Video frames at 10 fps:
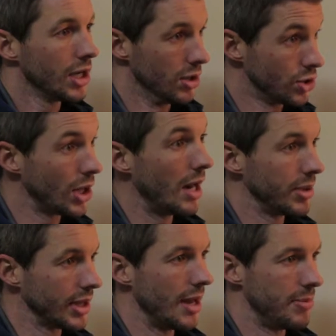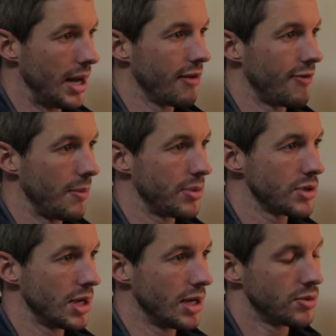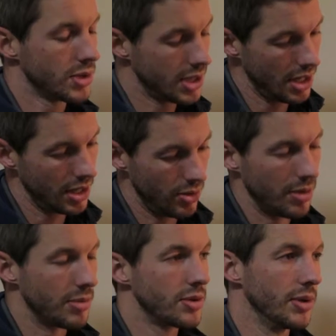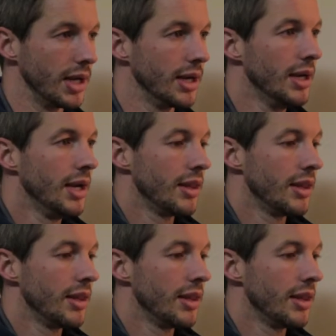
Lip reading: you know, dropping that body fat percentage was getting you in between